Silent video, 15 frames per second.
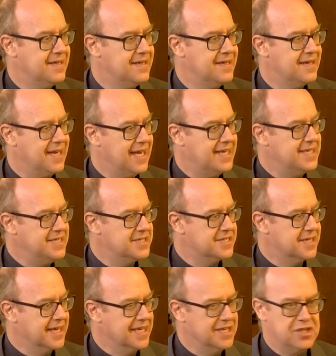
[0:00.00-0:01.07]
and Easter
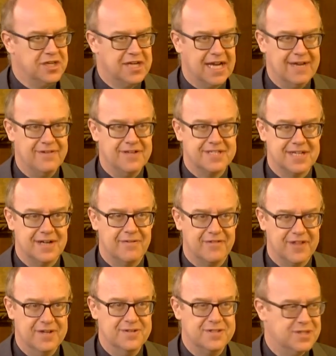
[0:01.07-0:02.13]
Day. She gave herself
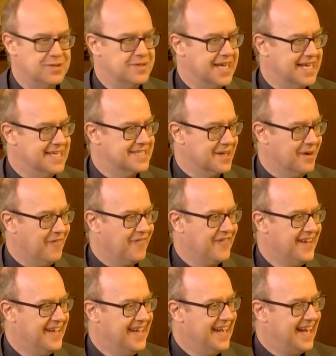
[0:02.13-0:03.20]
those 2 days off.
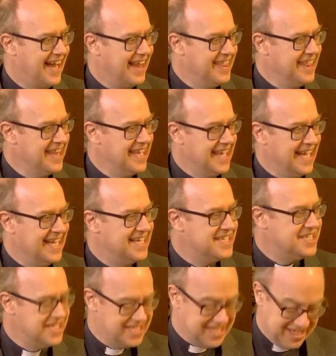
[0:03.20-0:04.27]
Other than that,
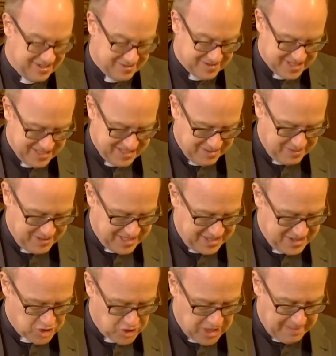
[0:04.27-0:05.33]
she dealt with
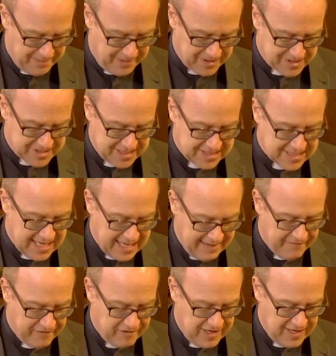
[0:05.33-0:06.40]
those red boxes
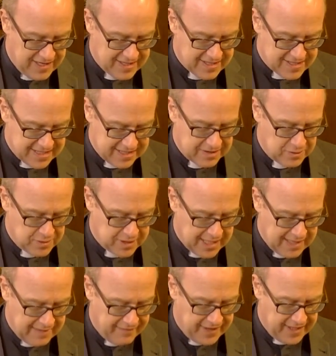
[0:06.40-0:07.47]
every single day
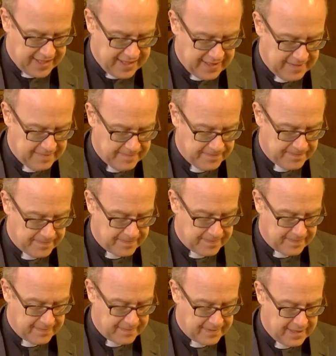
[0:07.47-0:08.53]
of the year.
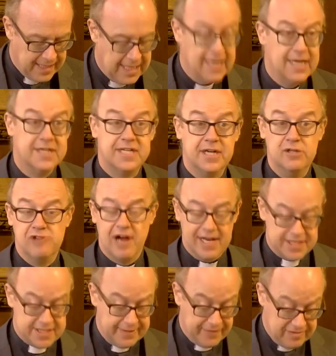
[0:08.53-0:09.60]
Until
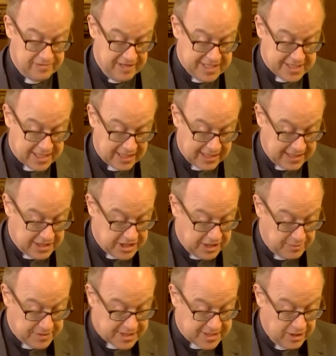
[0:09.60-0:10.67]
relatively recently, she
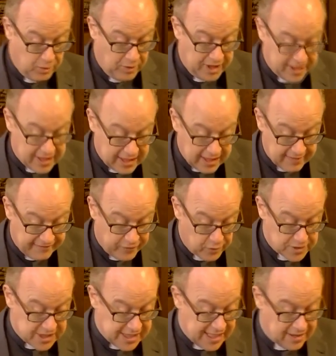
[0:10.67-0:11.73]
was still working a
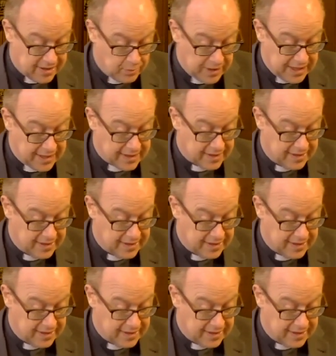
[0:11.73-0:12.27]
40-hour week,